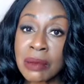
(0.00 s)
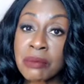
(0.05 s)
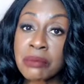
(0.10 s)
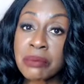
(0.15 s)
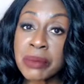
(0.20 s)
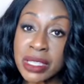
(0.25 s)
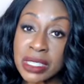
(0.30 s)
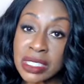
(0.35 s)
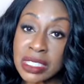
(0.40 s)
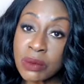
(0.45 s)

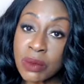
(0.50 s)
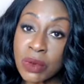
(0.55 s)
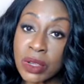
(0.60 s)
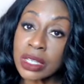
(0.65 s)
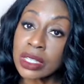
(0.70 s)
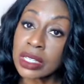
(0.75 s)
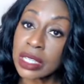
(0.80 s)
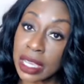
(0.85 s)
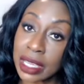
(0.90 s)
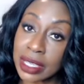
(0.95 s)
meet
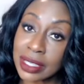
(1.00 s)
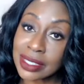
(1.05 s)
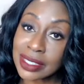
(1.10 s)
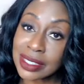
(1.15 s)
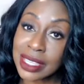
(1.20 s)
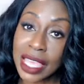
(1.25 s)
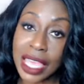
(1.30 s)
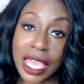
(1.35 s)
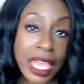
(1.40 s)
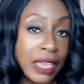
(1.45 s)
someone, yes,
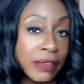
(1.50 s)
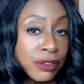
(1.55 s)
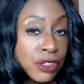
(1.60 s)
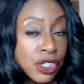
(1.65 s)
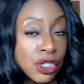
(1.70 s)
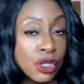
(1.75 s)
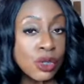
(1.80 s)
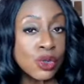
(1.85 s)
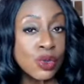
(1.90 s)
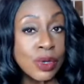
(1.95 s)
have
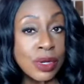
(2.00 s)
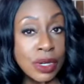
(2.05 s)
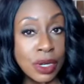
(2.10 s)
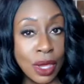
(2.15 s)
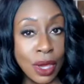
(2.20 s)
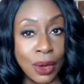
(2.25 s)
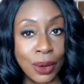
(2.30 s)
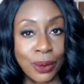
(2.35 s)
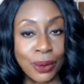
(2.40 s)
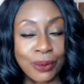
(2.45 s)
children,
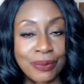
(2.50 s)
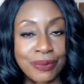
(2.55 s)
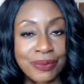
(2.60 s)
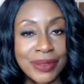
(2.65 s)
no.